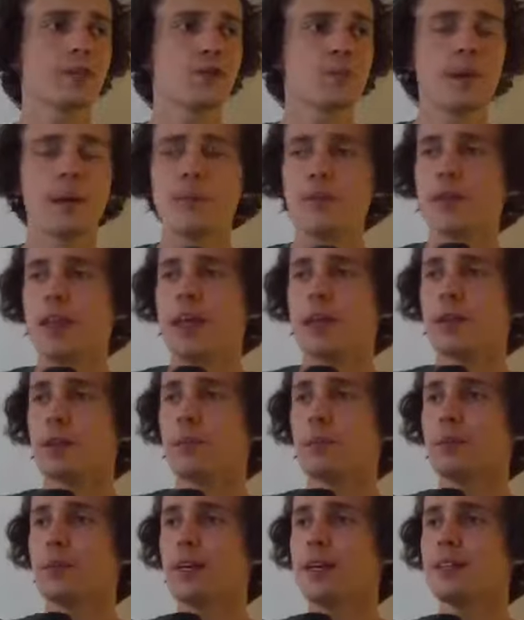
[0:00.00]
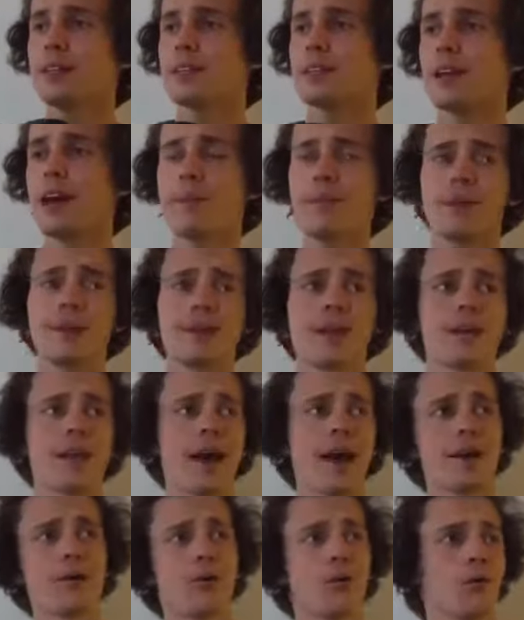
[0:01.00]
You guys remember that little place? I mean,
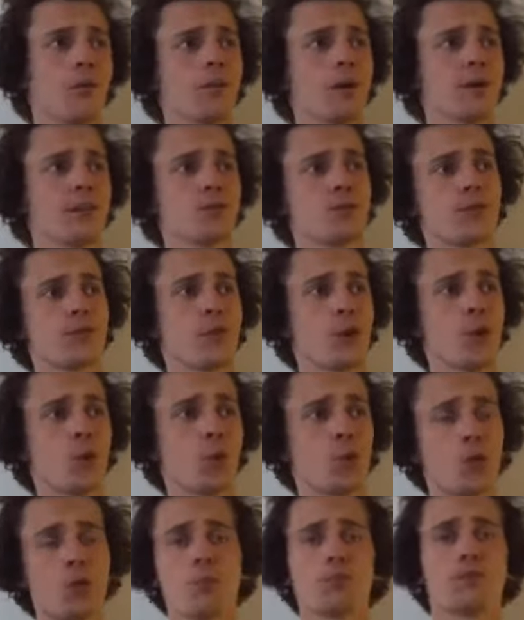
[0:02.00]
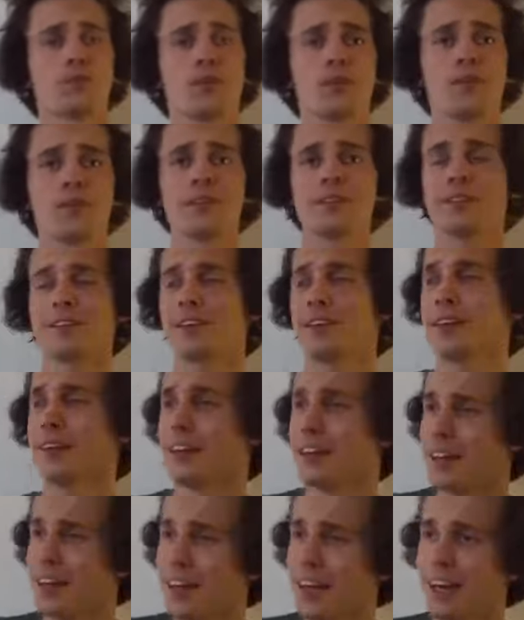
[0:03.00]
nine whole months with no womb service?
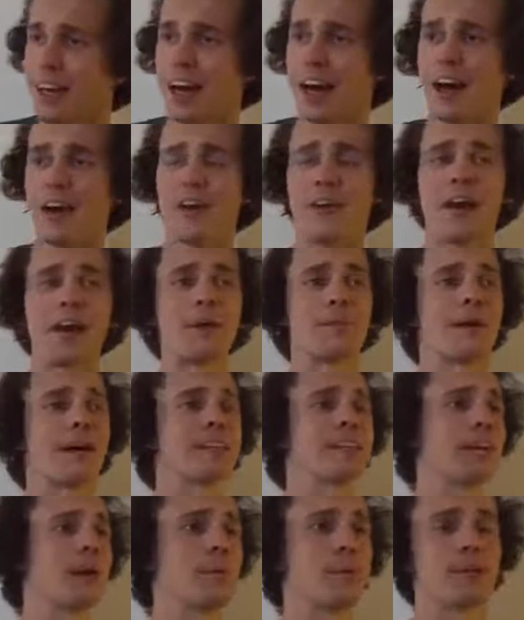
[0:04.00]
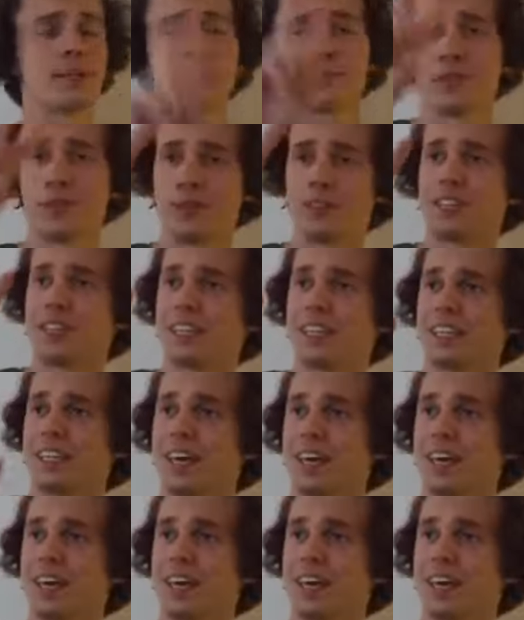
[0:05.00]
All right, my diaper is full. See you